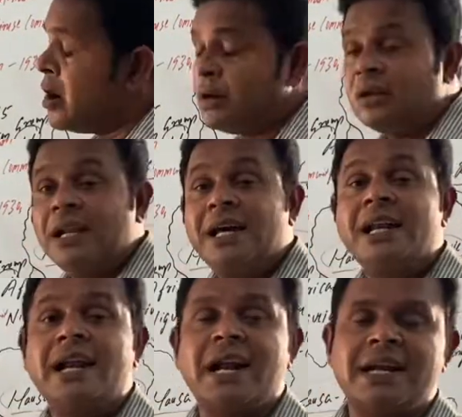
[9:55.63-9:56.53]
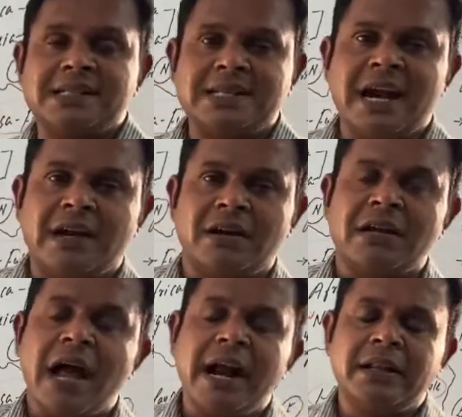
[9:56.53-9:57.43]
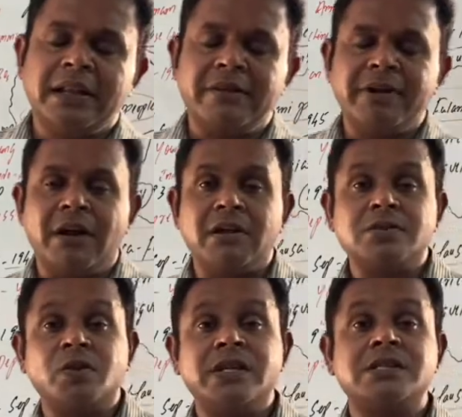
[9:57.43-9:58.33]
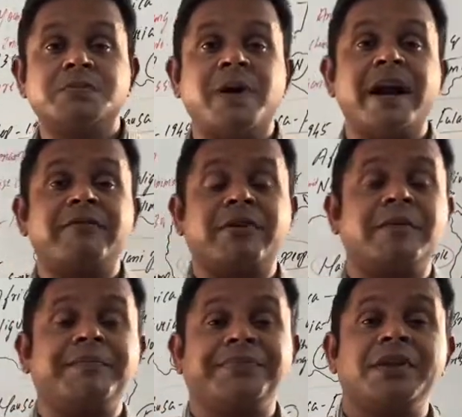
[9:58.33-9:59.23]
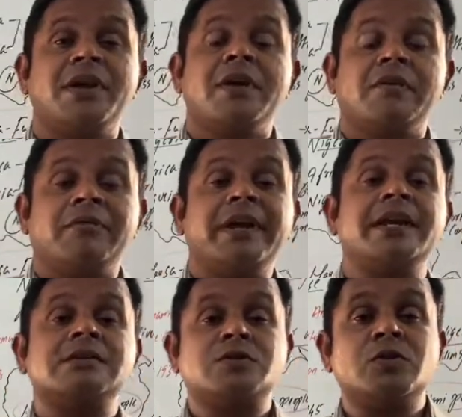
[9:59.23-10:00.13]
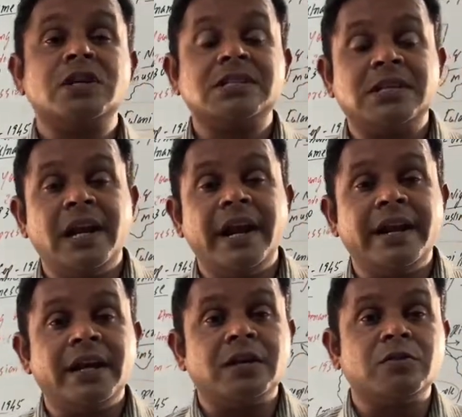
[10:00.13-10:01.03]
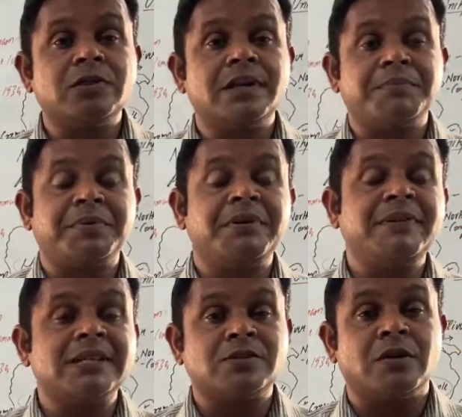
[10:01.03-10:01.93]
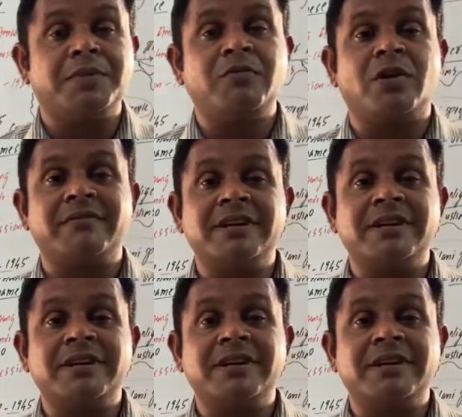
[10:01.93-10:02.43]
to learn and understand. And they were also inspired from various stories related to the previous topic what we